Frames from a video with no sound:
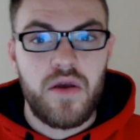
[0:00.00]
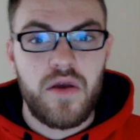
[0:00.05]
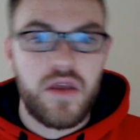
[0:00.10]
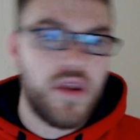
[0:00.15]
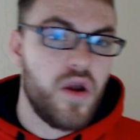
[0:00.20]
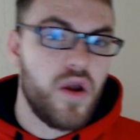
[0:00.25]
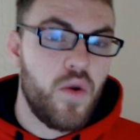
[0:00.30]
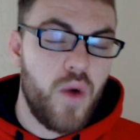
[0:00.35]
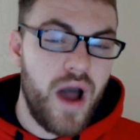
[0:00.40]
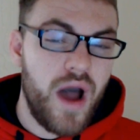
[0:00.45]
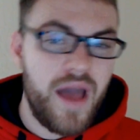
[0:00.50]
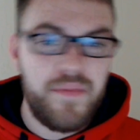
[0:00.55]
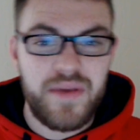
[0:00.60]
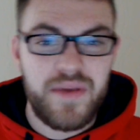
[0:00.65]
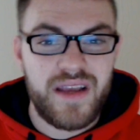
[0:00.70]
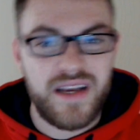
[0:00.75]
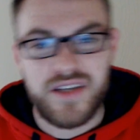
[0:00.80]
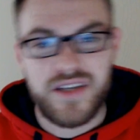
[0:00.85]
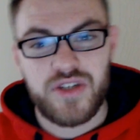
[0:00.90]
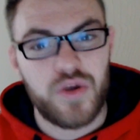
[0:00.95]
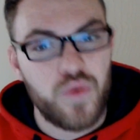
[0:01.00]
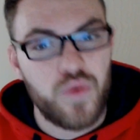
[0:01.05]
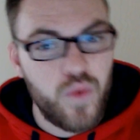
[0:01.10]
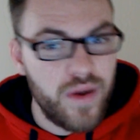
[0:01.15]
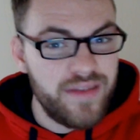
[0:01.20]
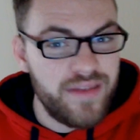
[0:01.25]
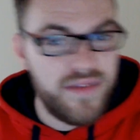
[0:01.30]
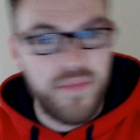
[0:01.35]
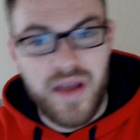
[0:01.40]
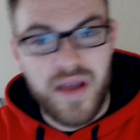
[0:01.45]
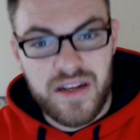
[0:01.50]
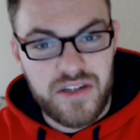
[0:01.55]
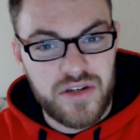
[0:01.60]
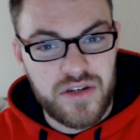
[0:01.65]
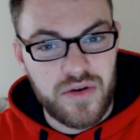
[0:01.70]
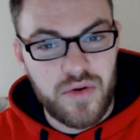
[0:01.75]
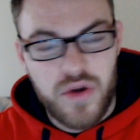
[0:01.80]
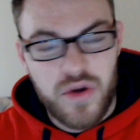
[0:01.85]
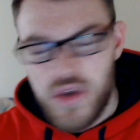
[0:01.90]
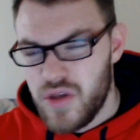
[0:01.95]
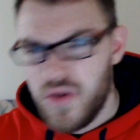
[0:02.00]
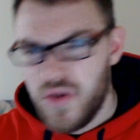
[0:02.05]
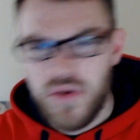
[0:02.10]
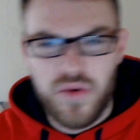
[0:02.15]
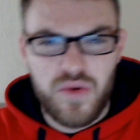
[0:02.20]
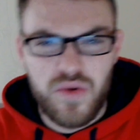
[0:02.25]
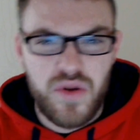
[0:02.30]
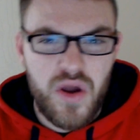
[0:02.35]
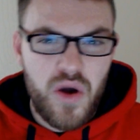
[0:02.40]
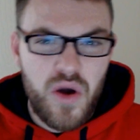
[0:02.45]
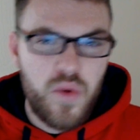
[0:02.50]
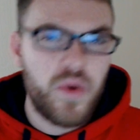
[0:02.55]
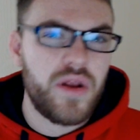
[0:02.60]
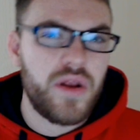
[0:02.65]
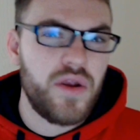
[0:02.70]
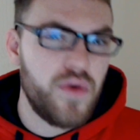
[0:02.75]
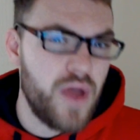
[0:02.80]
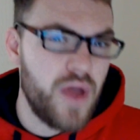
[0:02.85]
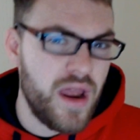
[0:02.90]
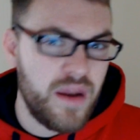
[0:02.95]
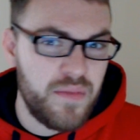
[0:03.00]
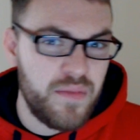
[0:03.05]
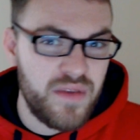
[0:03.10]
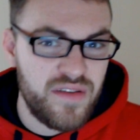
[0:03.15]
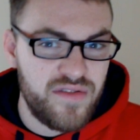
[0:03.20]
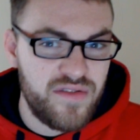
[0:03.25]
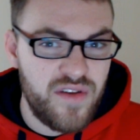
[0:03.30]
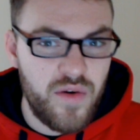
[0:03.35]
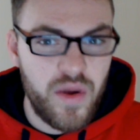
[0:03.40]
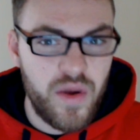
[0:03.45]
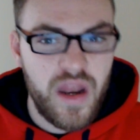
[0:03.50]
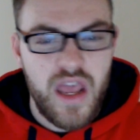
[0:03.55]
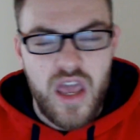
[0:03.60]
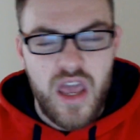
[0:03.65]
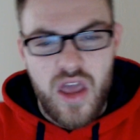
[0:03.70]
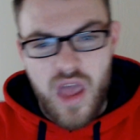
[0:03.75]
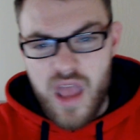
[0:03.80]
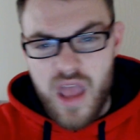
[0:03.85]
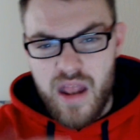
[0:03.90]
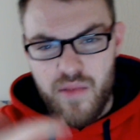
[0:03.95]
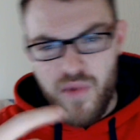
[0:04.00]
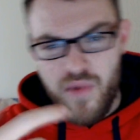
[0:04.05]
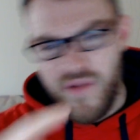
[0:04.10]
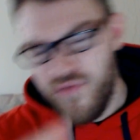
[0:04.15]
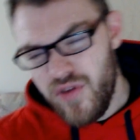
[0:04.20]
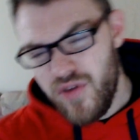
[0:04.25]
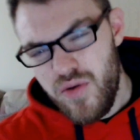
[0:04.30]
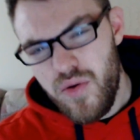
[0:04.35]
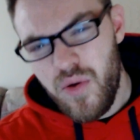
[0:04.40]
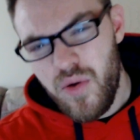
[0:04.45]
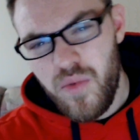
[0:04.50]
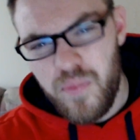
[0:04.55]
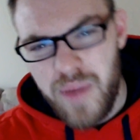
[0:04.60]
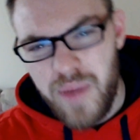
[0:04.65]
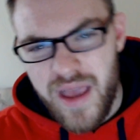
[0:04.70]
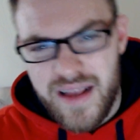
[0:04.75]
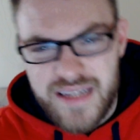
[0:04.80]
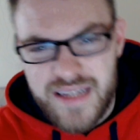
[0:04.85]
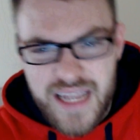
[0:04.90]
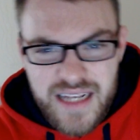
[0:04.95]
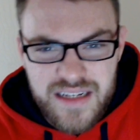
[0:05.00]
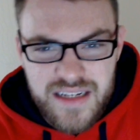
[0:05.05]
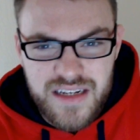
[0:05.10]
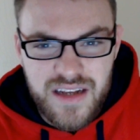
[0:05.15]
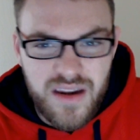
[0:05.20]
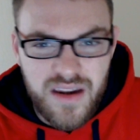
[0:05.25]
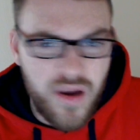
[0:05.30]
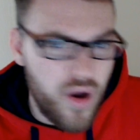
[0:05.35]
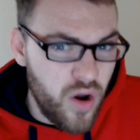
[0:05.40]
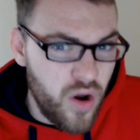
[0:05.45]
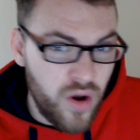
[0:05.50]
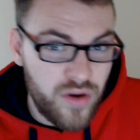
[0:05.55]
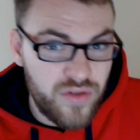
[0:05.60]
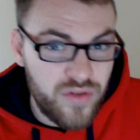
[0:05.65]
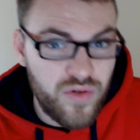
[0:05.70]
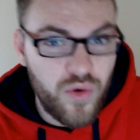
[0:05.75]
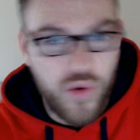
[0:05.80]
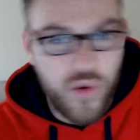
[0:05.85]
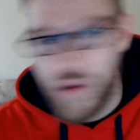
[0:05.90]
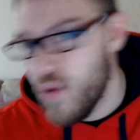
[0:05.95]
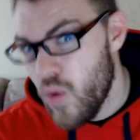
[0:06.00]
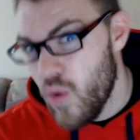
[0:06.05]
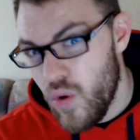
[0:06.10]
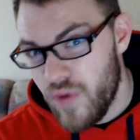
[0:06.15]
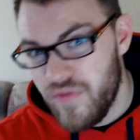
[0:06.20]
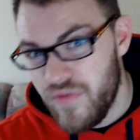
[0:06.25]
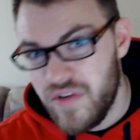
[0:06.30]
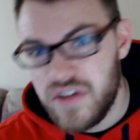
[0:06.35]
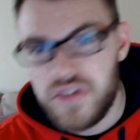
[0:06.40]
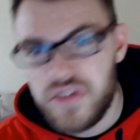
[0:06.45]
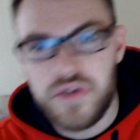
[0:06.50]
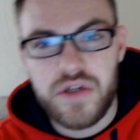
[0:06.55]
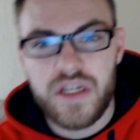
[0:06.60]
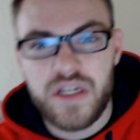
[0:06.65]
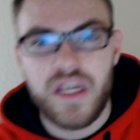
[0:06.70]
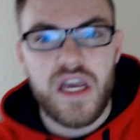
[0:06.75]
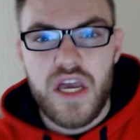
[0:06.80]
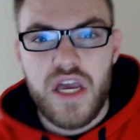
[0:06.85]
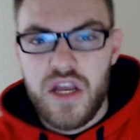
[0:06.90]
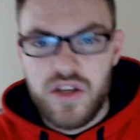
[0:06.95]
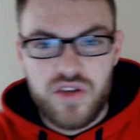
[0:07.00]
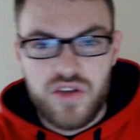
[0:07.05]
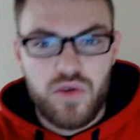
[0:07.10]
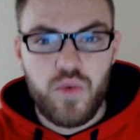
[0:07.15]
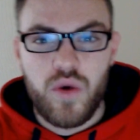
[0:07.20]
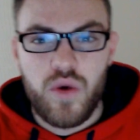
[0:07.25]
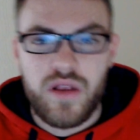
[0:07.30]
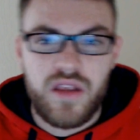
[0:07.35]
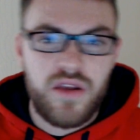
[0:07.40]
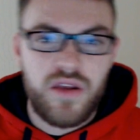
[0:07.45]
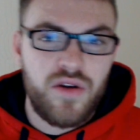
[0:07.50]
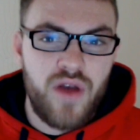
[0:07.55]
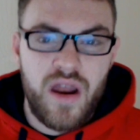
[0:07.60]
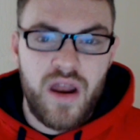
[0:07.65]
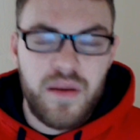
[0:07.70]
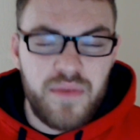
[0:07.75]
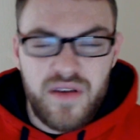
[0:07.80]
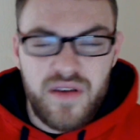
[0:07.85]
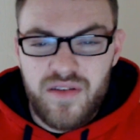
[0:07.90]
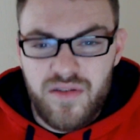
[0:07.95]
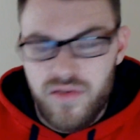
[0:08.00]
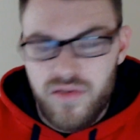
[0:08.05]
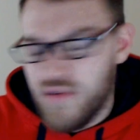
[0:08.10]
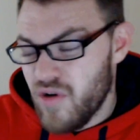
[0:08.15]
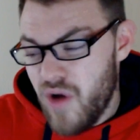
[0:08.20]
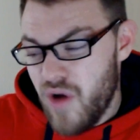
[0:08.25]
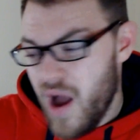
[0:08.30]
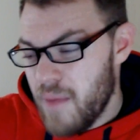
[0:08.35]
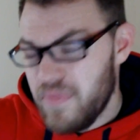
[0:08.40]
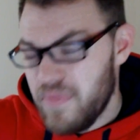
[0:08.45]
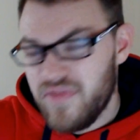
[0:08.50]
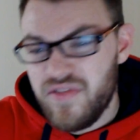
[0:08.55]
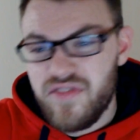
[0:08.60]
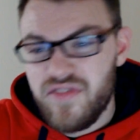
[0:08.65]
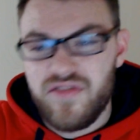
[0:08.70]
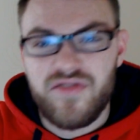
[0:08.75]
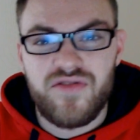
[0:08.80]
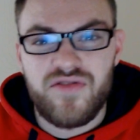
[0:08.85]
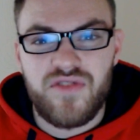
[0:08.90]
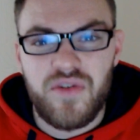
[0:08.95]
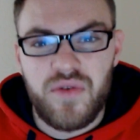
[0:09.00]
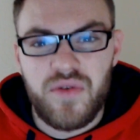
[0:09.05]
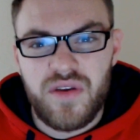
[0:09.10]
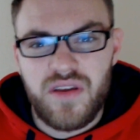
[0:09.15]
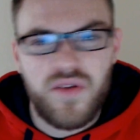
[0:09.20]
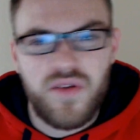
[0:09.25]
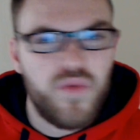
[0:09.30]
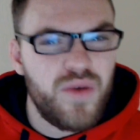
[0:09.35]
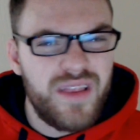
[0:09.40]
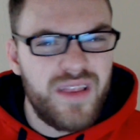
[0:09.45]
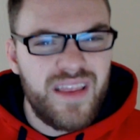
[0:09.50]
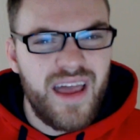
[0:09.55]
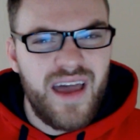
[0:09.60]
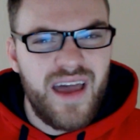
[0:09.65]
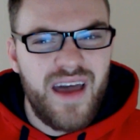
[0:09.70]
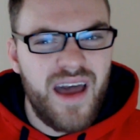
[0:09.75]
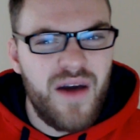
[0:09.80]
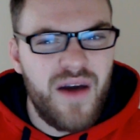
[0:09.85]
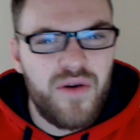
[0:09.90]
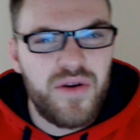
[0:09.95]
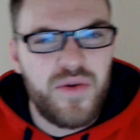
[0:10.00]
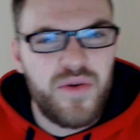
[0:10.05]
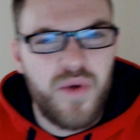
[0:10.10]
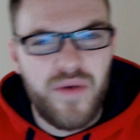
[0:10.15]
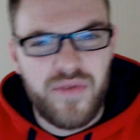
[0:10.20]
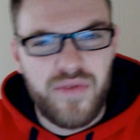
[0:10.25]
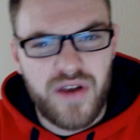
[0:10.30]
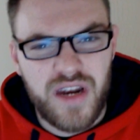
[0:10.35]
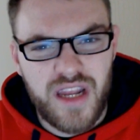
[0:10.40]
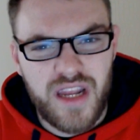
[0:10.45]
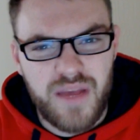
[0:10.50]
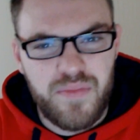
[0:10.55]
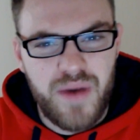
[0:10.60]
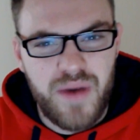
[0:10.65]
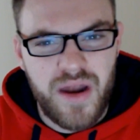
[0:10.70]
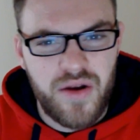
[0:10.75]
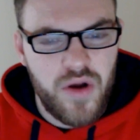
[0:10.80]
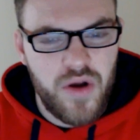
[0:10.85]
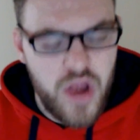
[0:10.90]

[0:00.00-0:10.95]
You know why? Because you're one-dimensional. You don't know what your enemy's doing. And if you don't pay attention auditory or visually to what your opposition's doing to you, how are you ever going to get better?